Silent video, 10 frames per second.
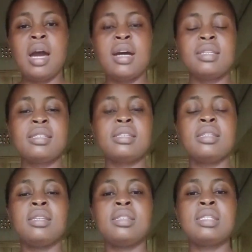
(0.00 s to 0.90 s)

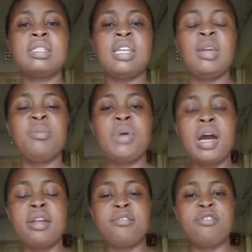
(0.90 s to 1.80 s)
As steam
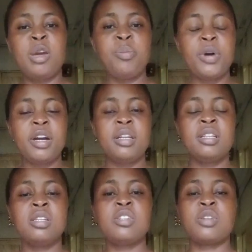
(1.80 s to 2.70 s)
and
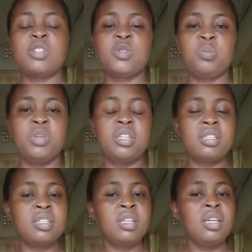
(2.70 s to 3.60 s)
vapor
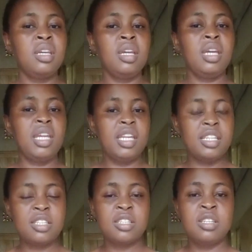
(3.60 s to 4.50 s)
transmit
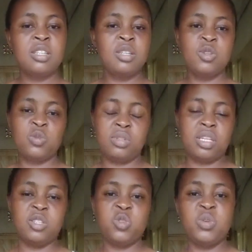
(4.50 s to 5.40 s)
heat to
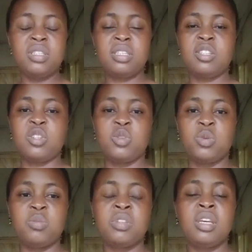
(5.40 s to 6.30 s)
the juice in
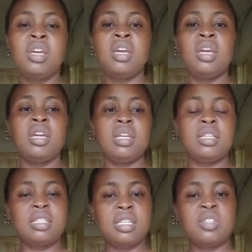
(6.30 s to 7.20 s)
tubes,
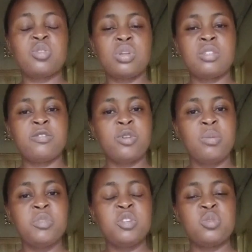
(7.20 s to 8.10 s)
it is
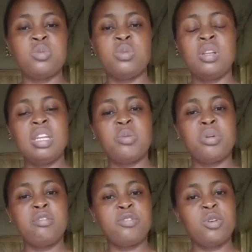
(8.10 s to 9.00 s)
transformed to
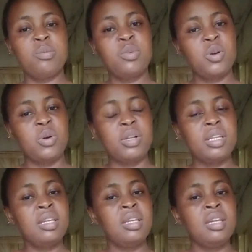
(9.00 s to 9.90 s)
liquid form
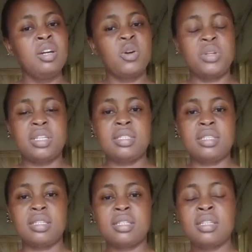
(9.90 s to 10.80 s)
called
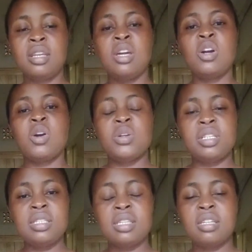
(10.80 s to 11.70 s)
condensate.
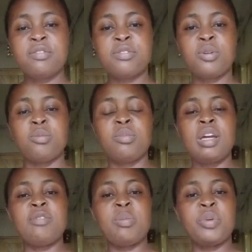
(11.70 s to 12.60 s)
Condensate from
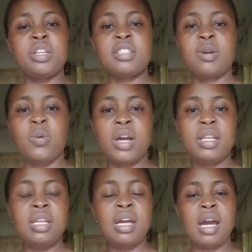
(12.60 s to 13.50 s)
evaporator
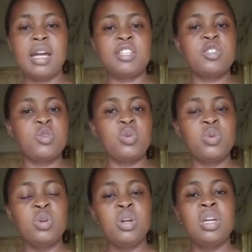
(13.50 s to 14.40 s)
1 and
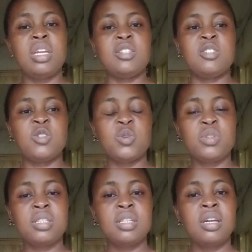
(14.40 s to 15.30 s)
2 is
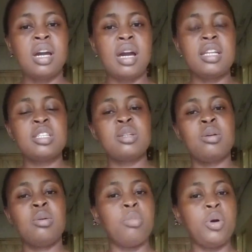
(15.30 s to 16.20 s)
used at
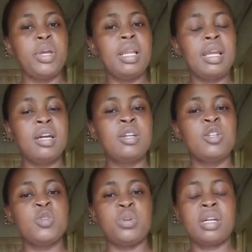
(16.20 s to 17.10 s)
boiler
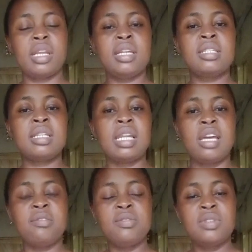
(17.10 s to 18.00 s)
to create
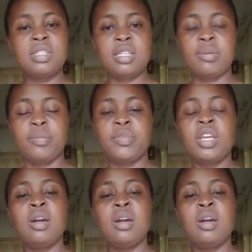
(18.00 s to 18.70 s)
live steam,